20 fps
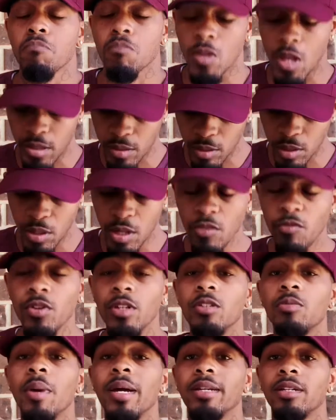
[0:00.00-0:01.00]
The
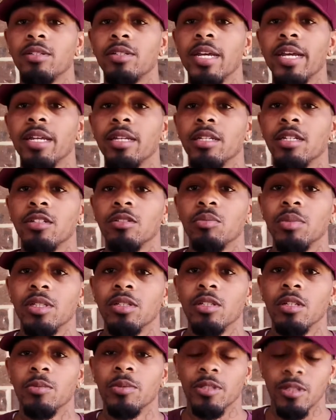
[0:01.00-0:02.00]
defense made a stand against
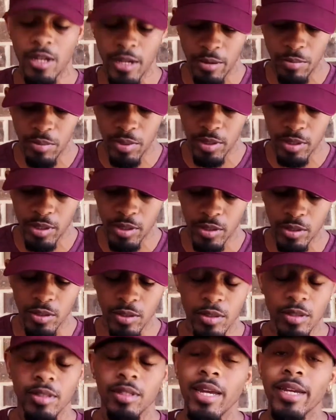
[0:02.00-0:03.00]
Mississippi State because
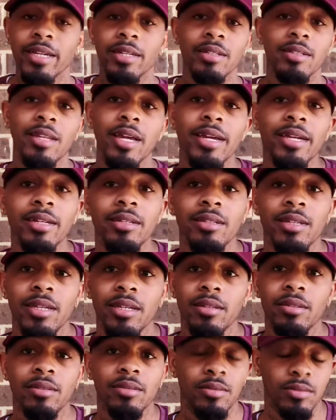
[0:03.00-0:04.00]
they
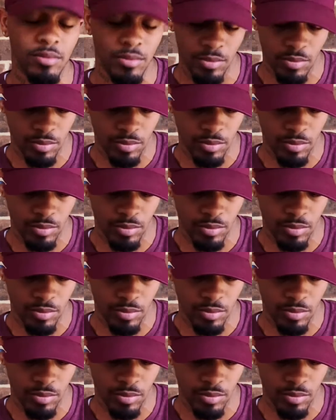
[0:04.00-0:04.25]
didn't